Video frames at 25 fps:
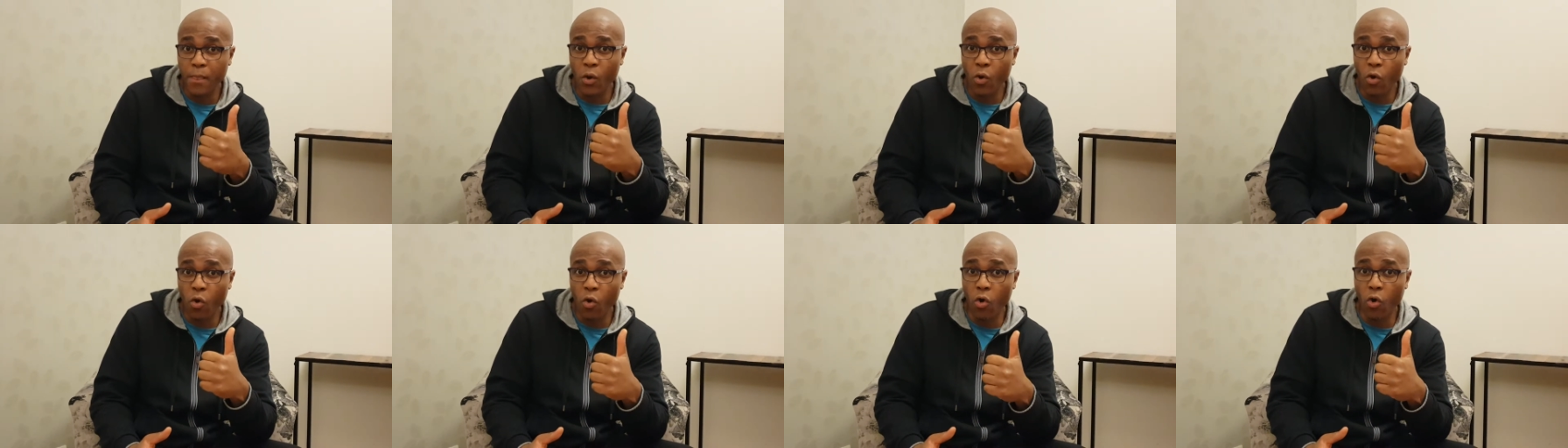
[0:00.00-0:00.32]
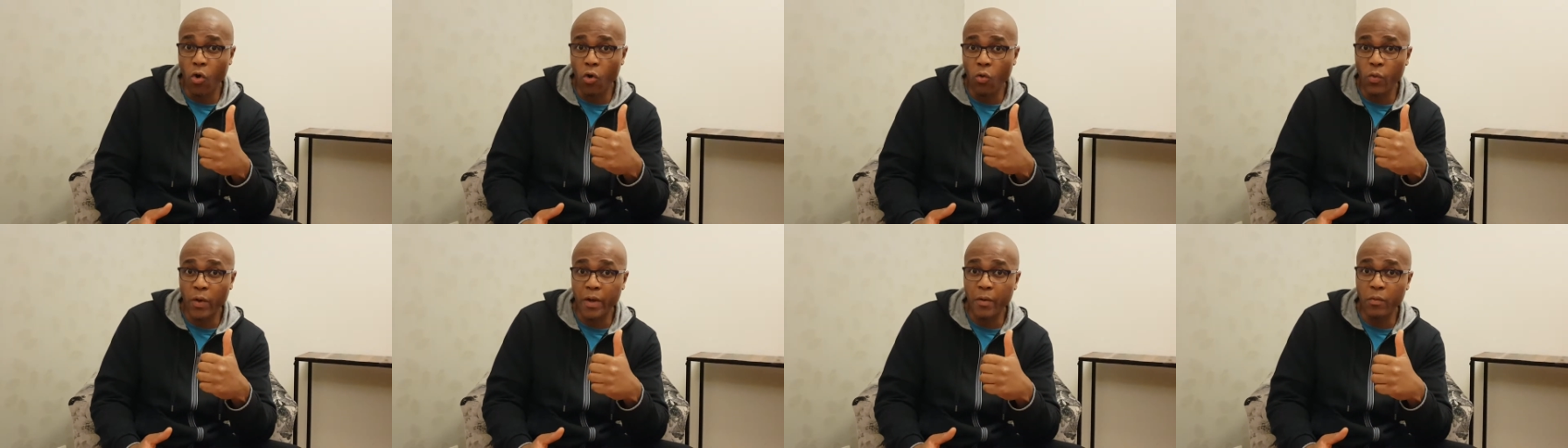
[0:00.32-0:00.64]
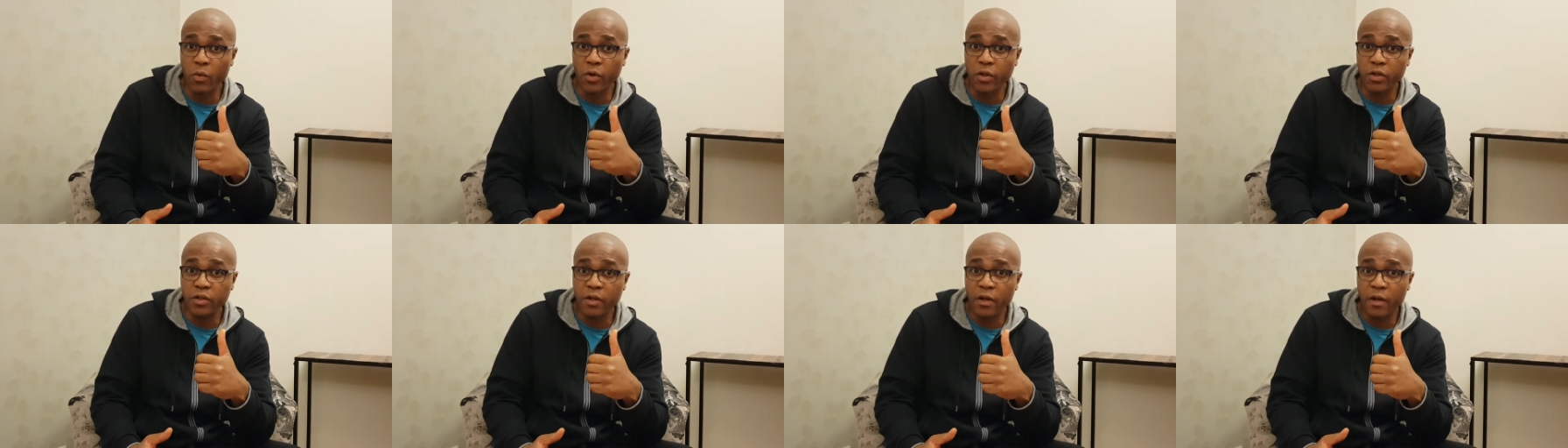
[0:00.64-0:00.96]
or we
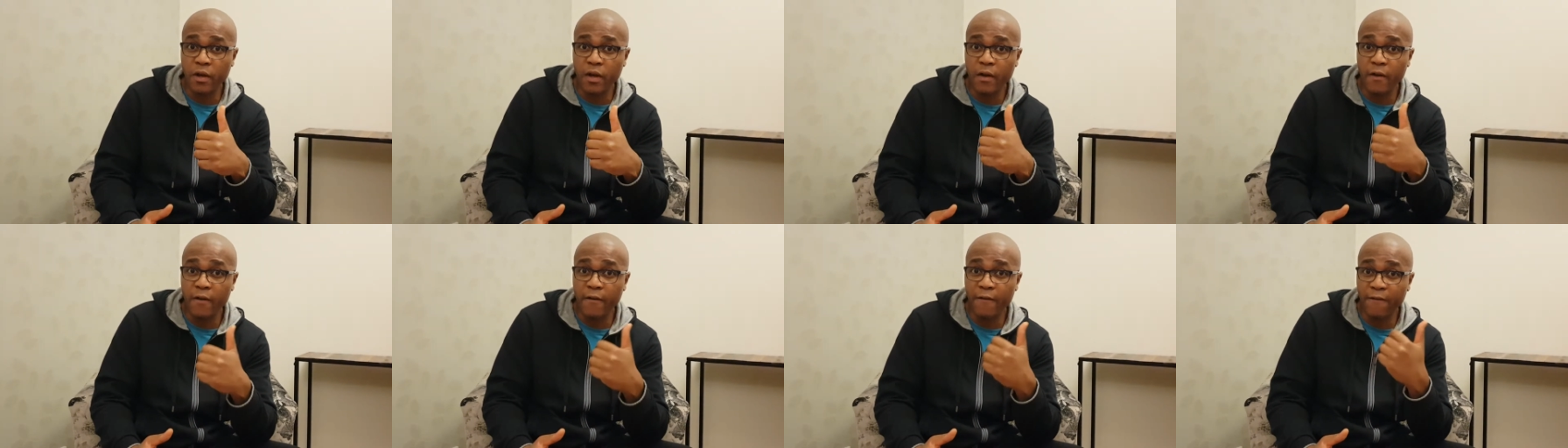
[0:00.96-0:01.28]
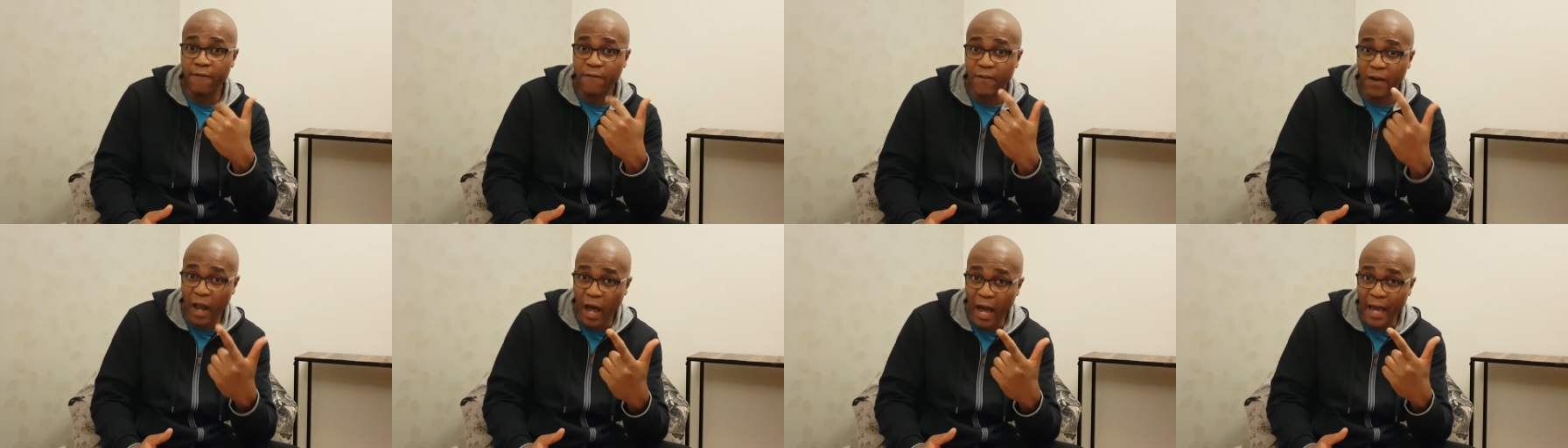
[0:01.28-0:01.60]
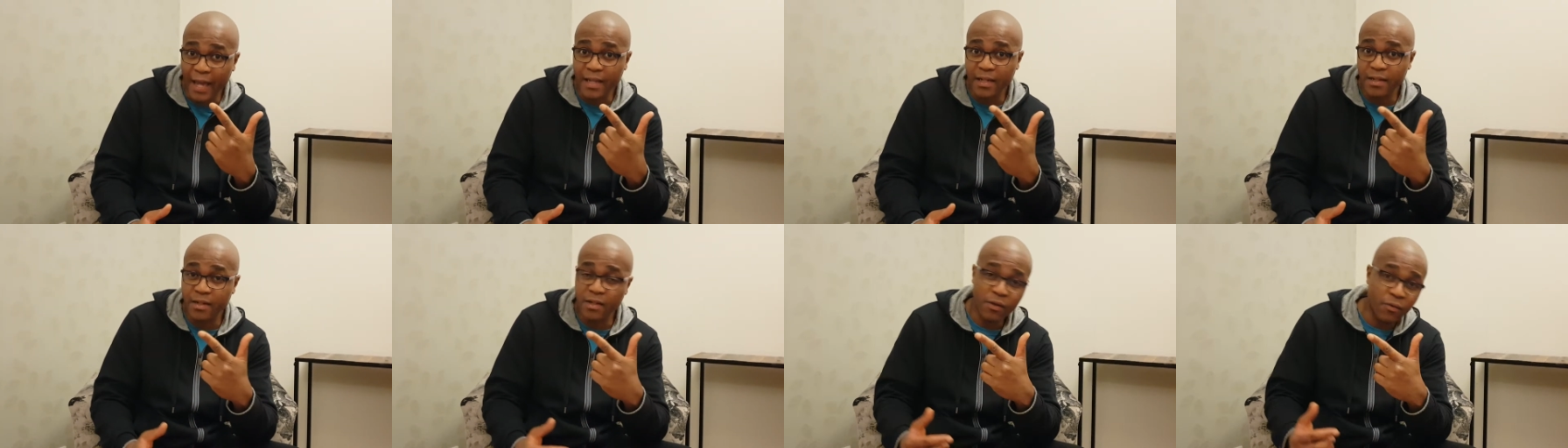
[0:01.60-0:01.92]
would
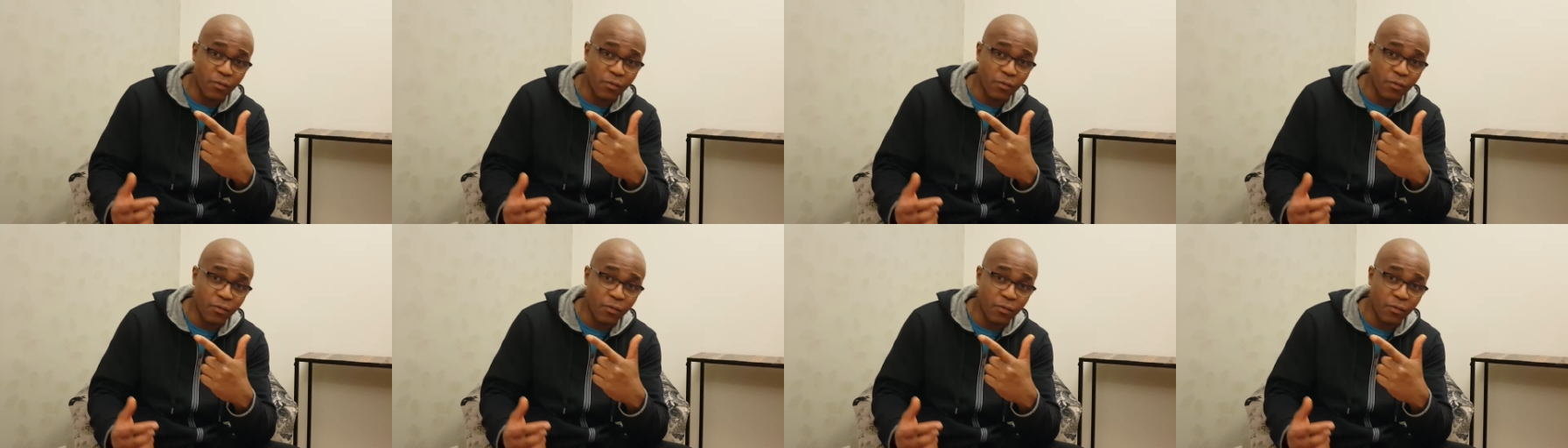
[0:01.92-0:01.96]
flight,